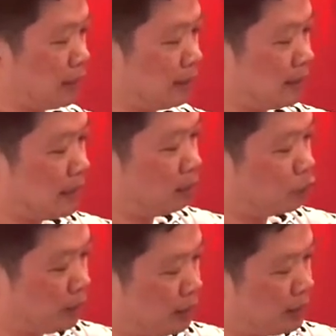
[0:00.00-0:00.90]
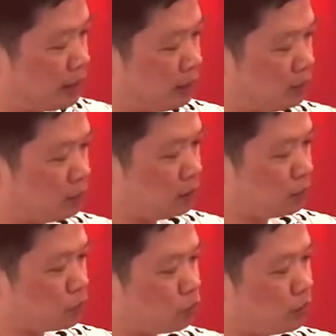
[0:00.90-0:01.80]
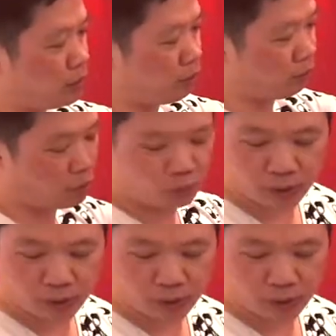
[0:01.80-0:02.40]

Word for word: And then within three or four